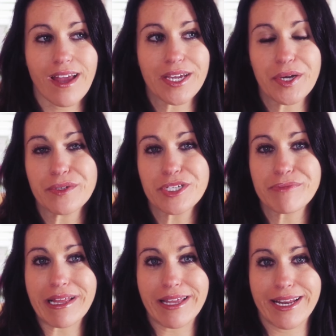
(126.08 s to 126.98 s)
I coached
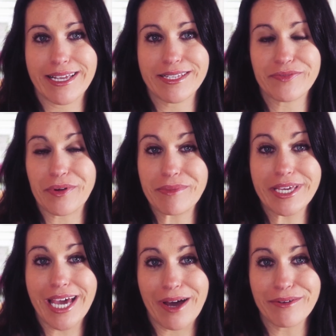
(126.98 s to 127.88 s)
my ladies from the
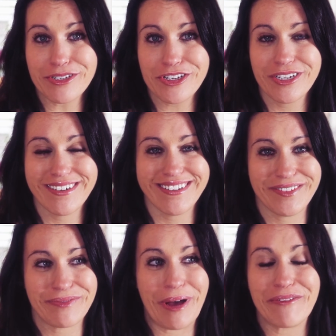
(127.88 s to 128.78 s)
couch
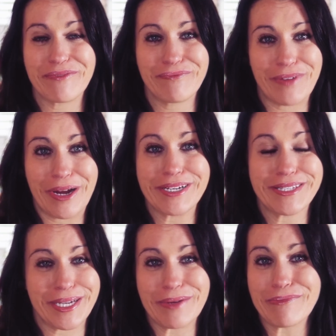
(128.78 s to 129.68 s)
while very
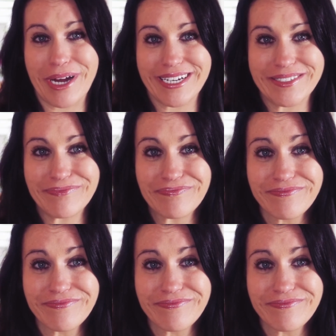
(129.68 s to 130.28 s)
sick and pregnant,